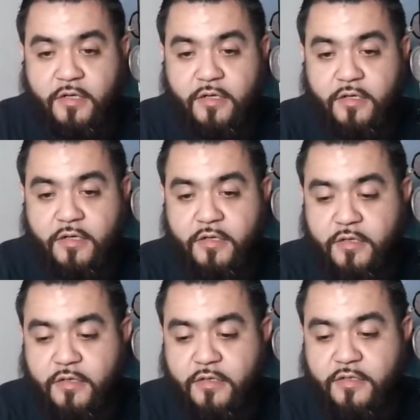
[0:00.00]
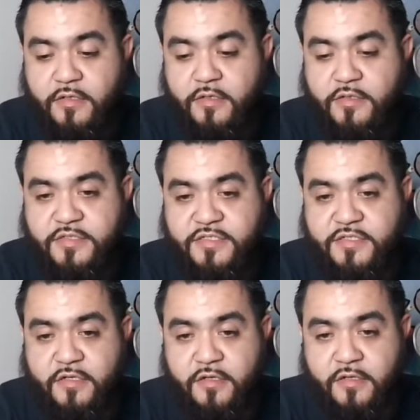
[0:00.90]

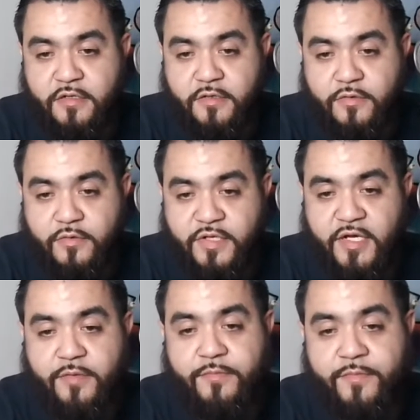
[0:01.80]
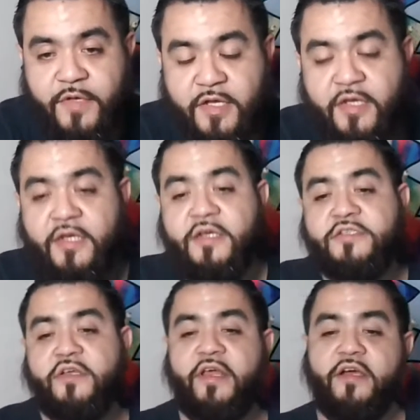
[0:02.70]
Sung Hoo. Yep.
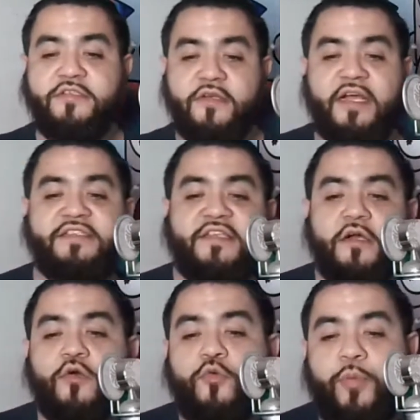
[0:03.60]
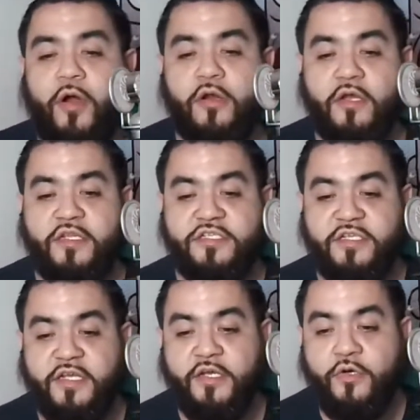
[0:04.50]
But they also got Sung Hoo Park on the
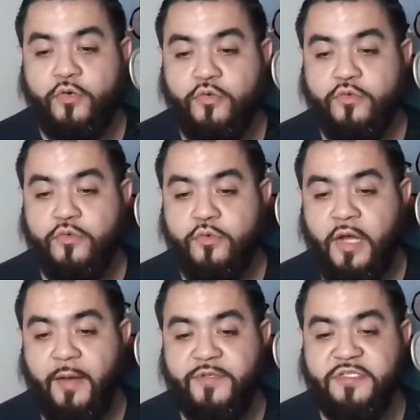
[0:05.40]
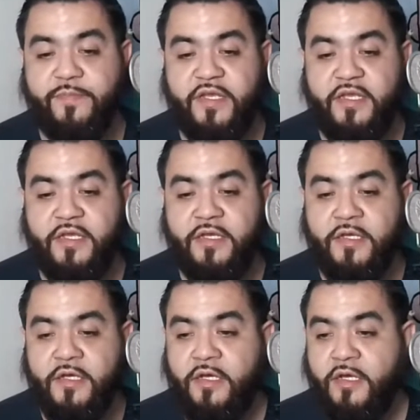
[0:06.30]
shit, who happens to
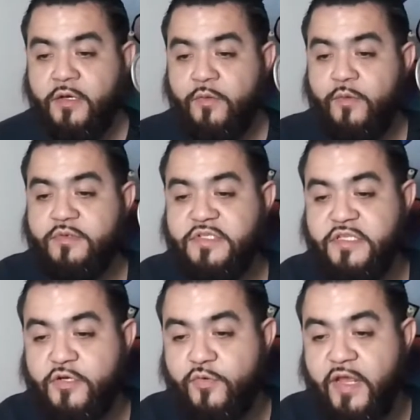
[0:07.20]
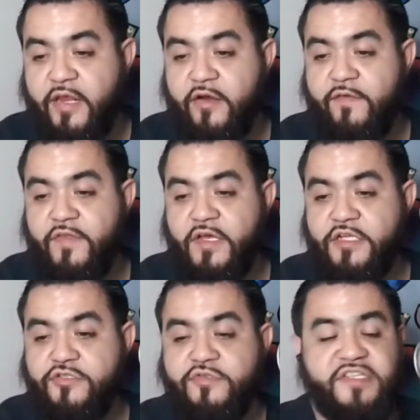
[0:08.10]
be what was it? The creator of
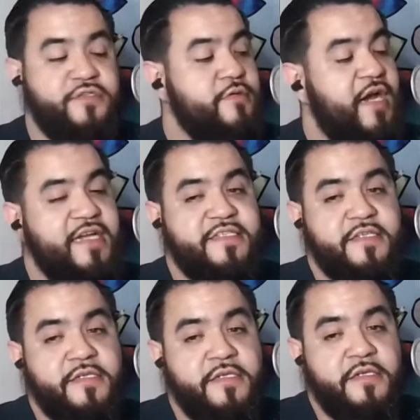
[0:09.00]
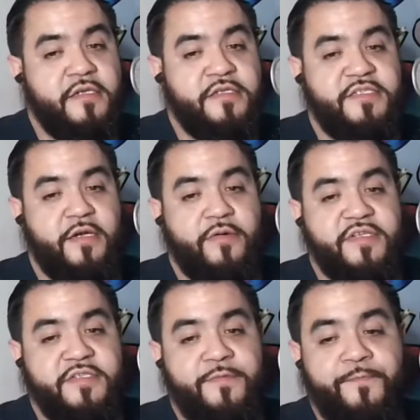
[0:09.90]
the Jujutsu Kaisen
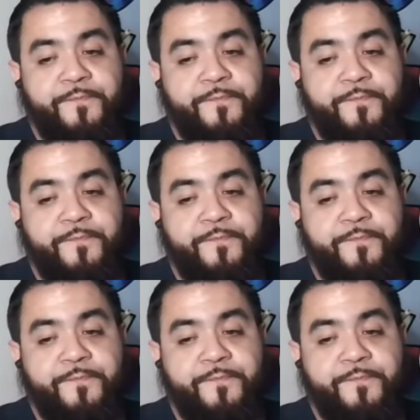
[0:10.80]
series.